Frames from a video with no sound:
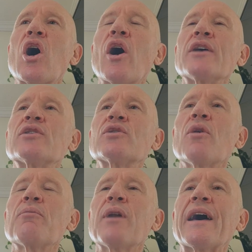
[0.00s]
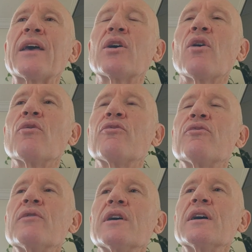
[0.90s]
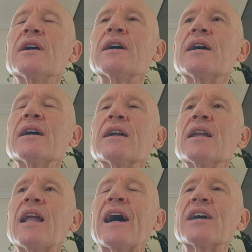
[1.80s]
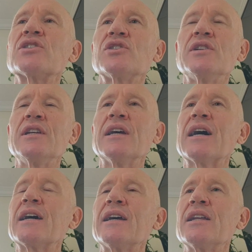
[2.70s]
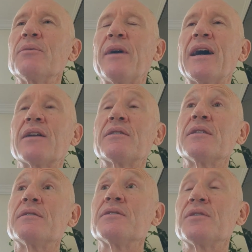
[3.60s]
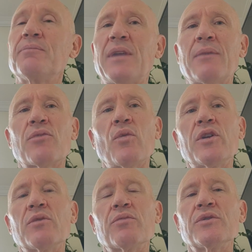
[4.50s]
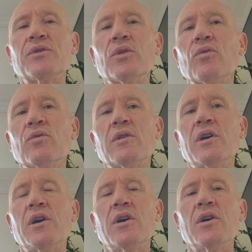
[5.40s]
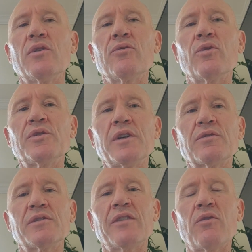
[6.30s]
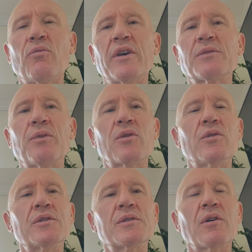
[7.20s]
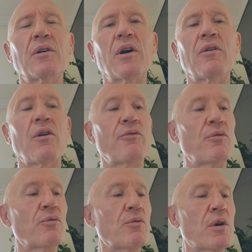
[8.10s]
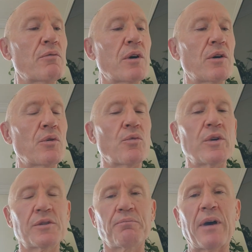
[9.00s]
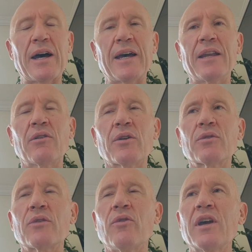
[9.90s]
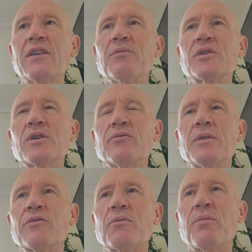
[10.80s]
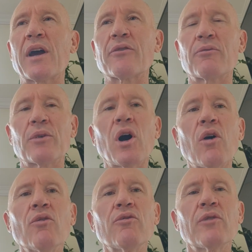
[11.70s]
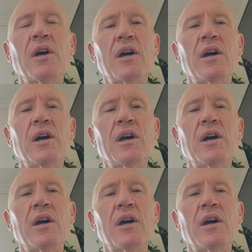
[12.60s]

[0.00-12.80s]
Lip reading: stopped playing golf last year in about September. I went to Brazil for 6 or 7 weeks because of wrist pain. And I thought if I give myself a bit of a break from golf,